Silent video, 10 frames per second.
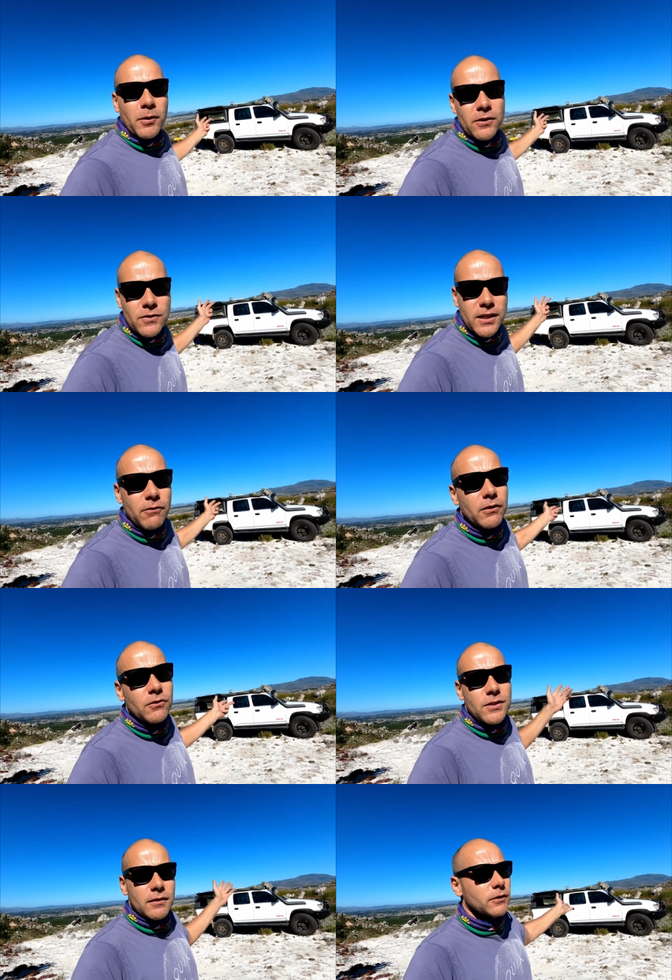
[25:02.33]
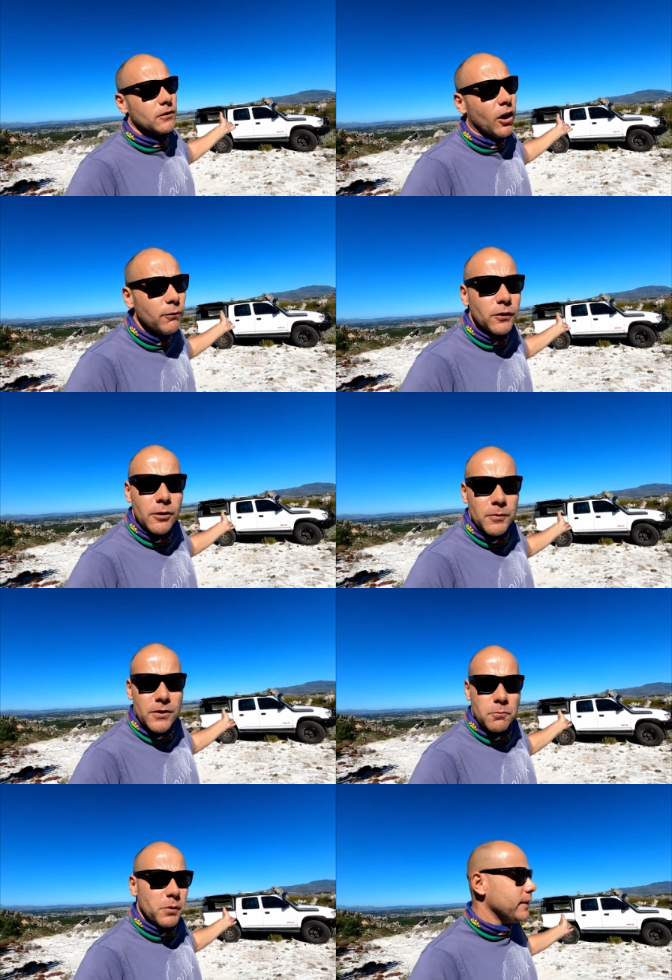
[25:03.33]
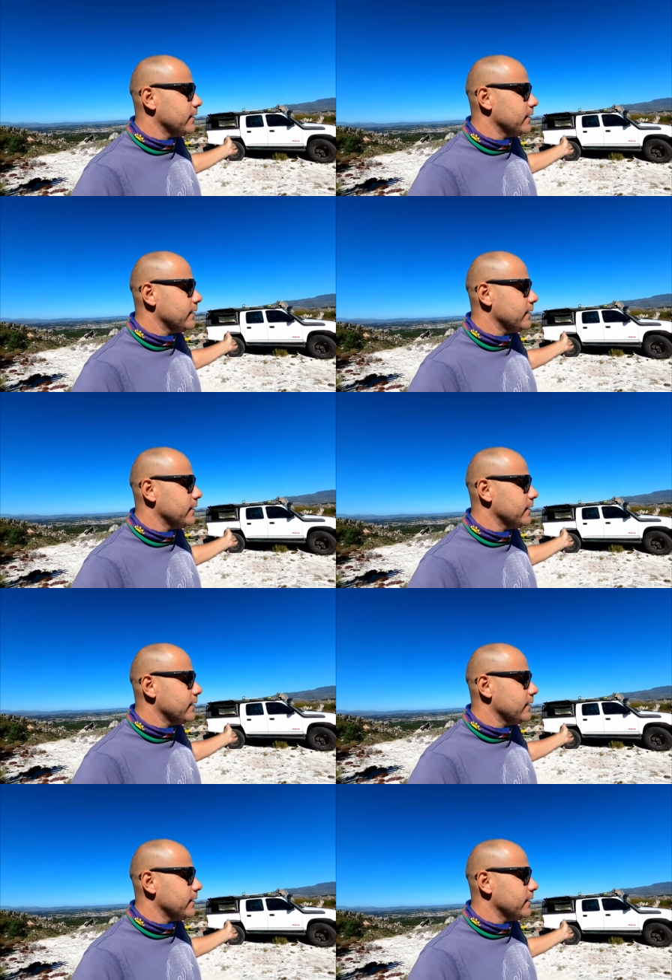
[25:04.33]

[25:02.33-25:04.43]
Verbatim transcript: about seven to seven and a half kilometers per